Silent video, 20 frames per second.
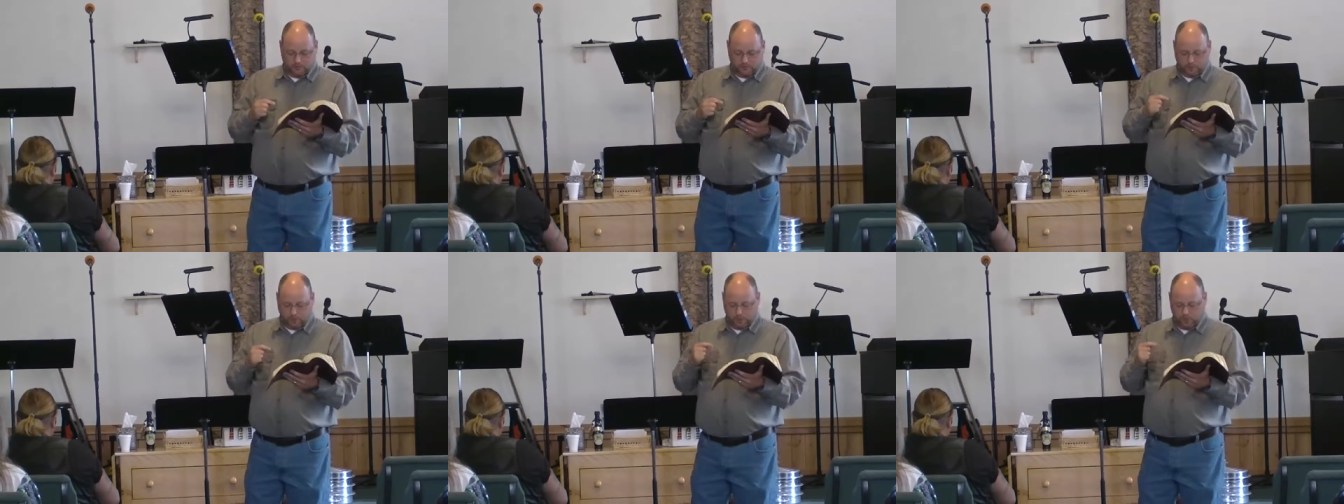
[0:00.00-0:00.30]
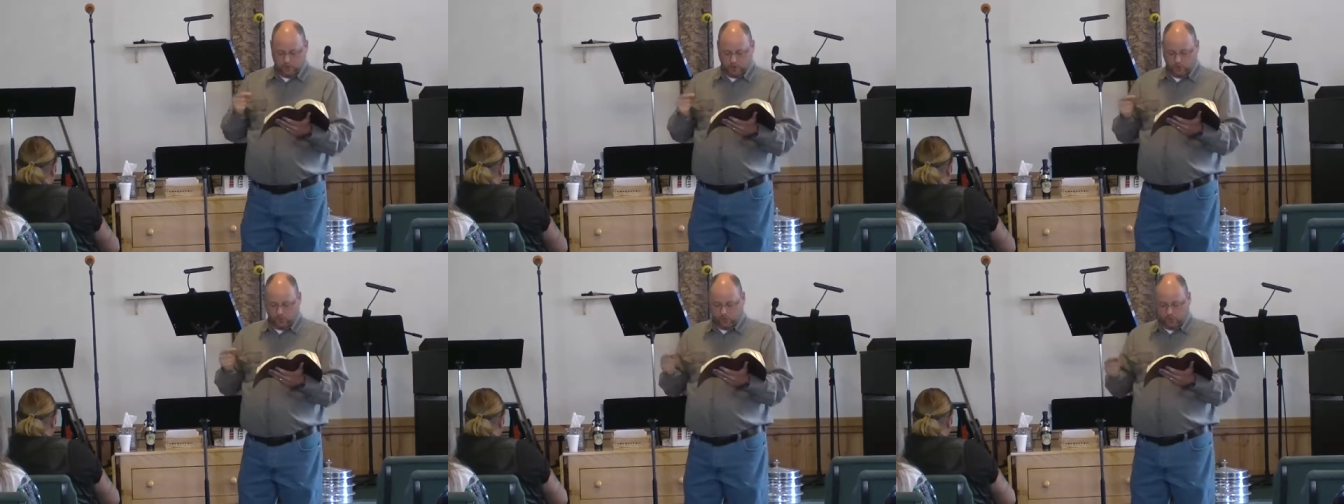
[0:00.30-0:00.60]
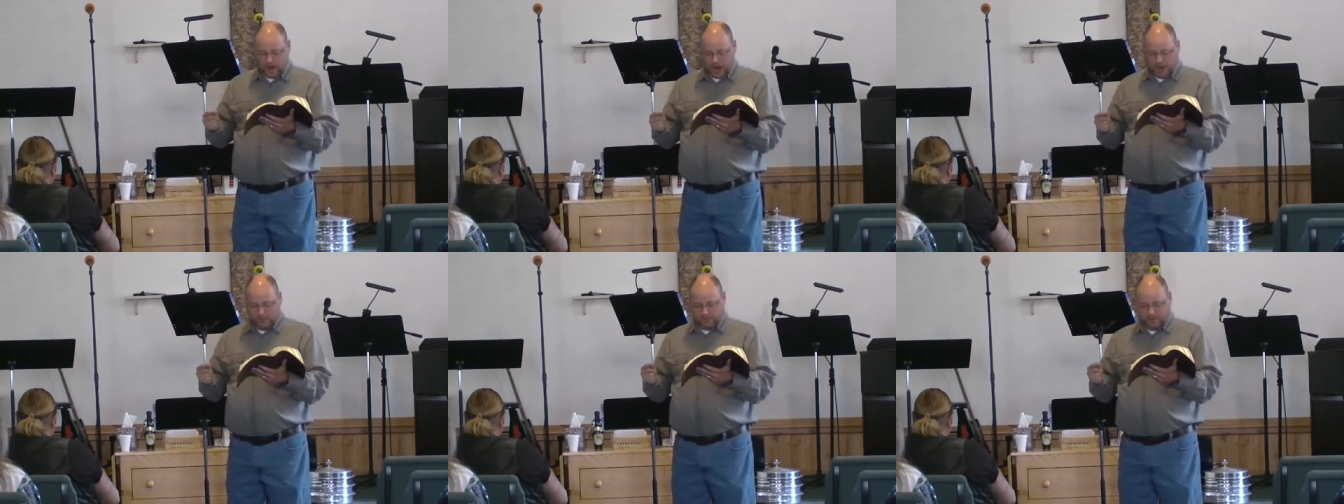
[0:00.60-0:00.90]
for you are
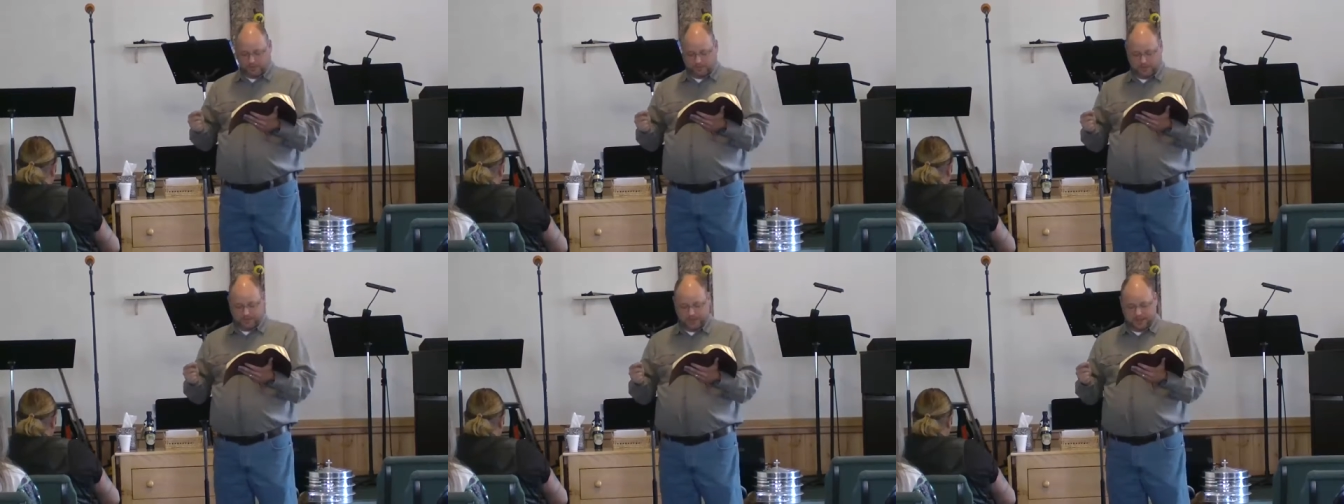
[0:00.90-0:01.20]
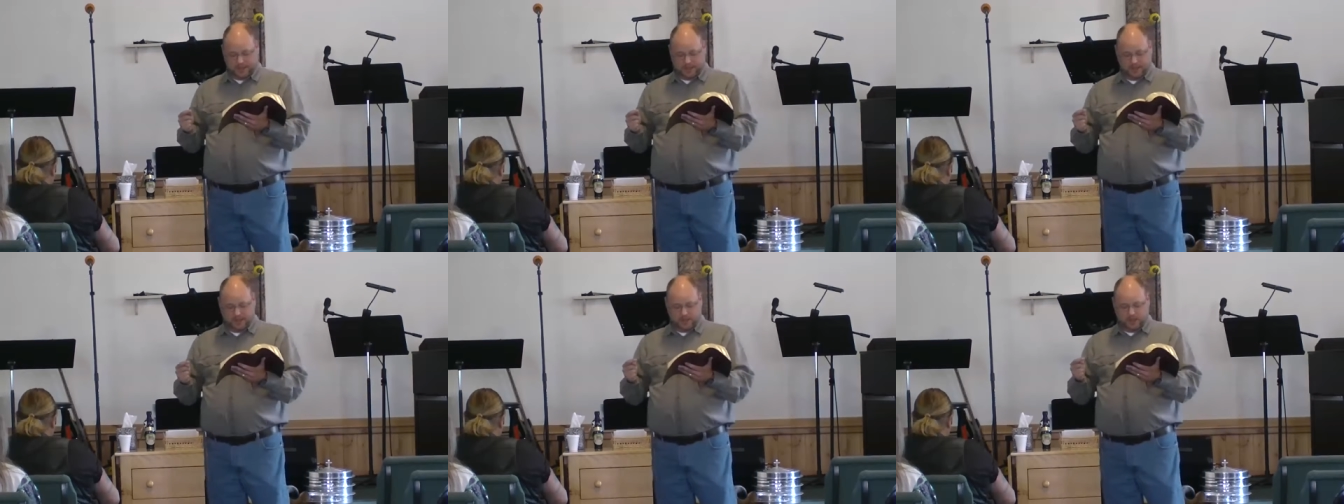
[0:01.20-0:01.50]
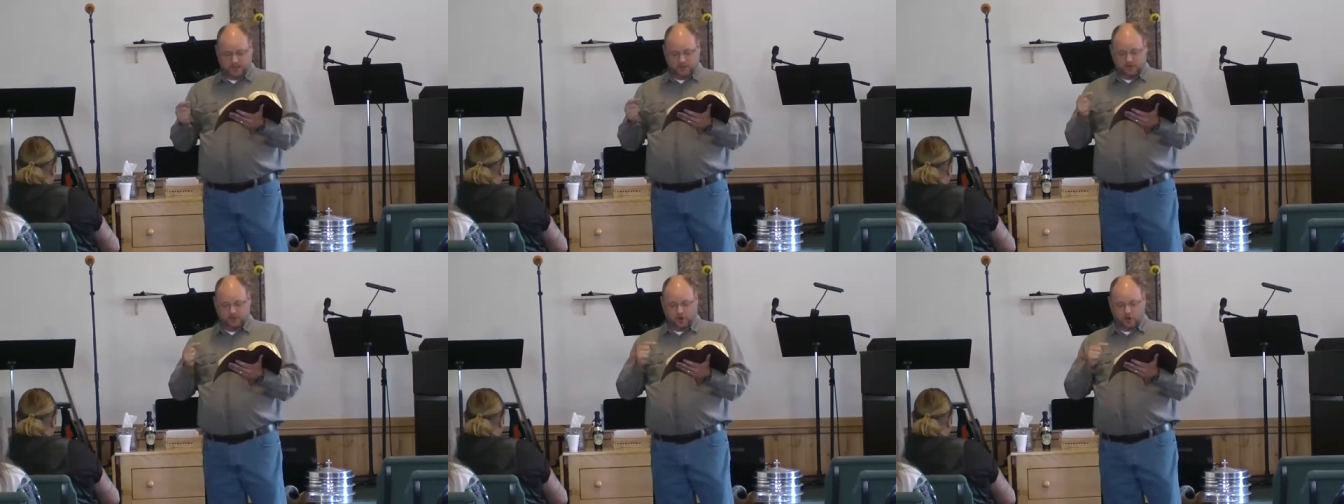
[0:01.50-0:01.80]
robbing
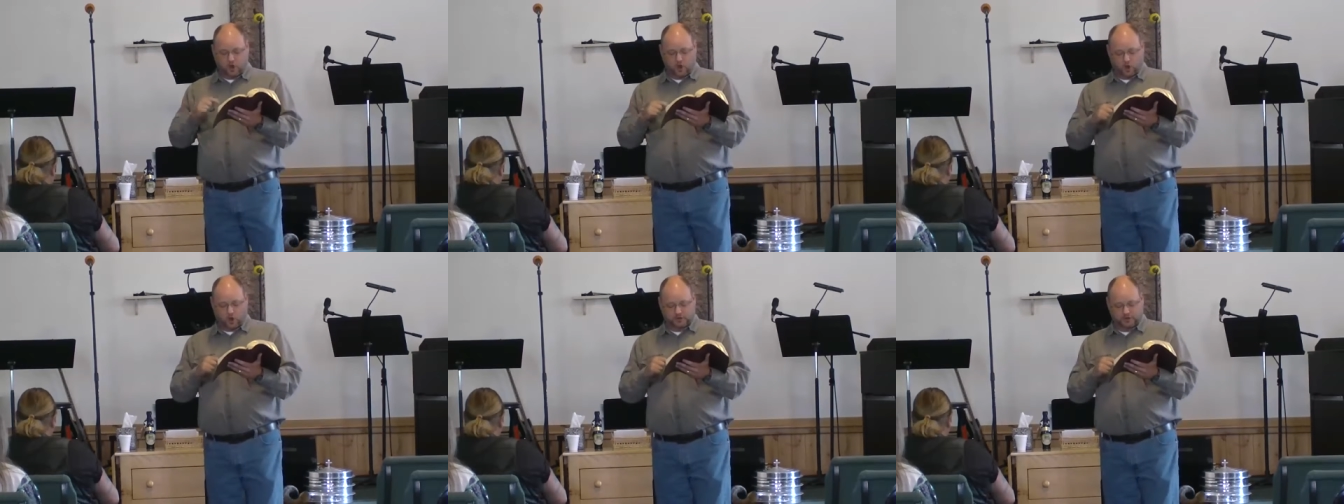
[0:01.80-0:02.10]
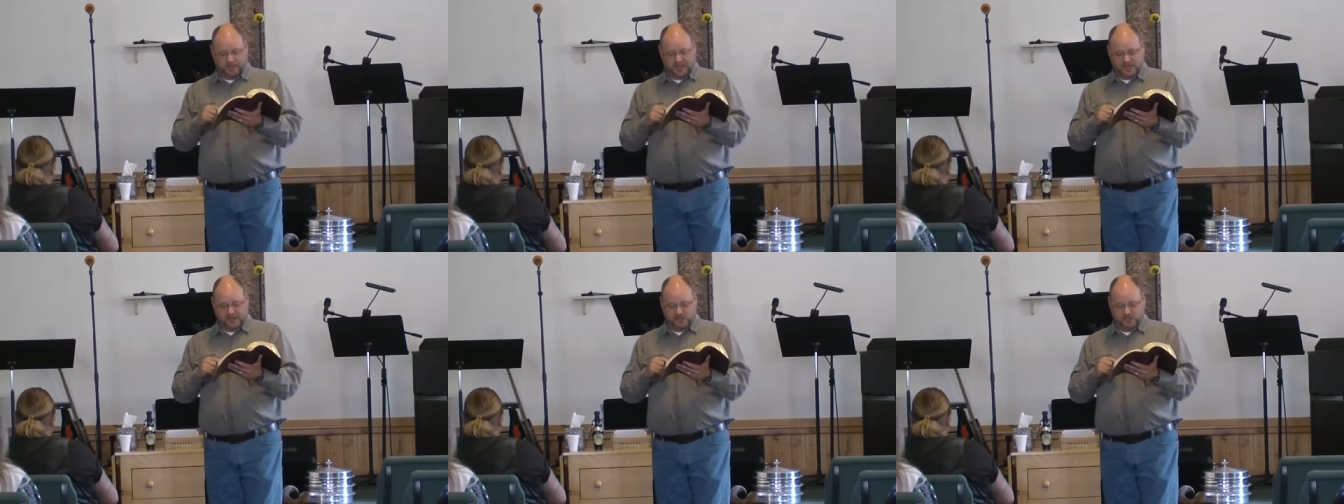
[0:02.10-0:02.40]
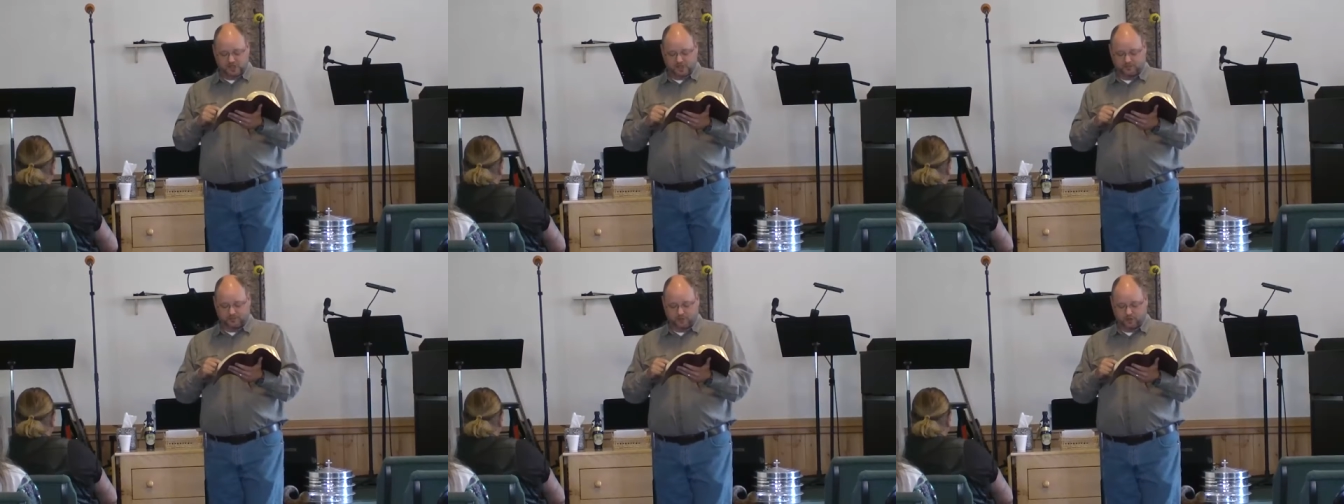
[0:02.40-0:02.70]
me, the whole
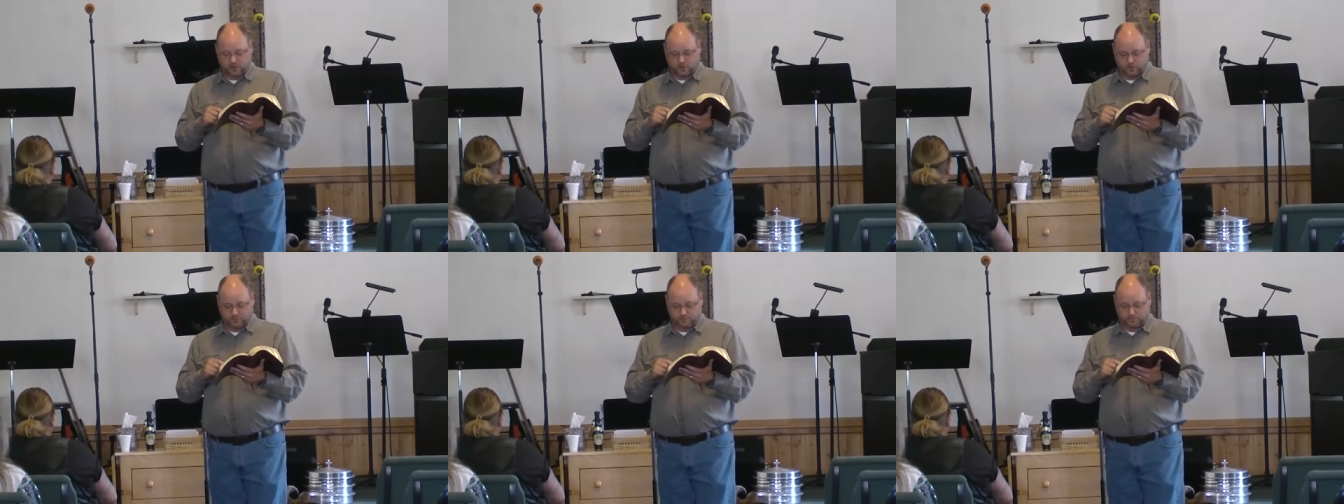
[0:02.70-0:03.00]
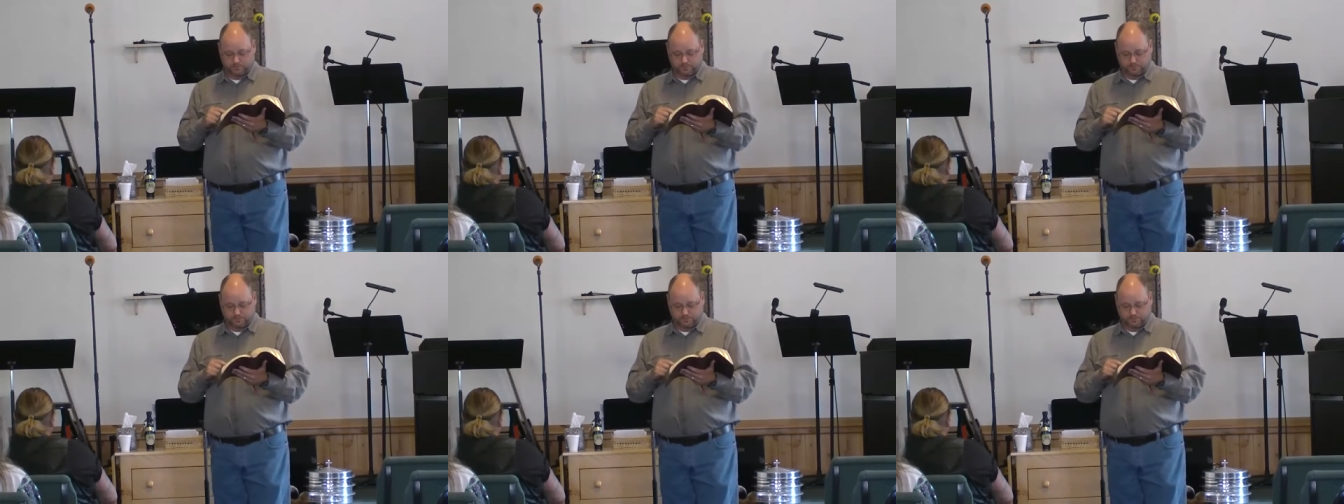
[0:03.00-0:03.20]
nation of you.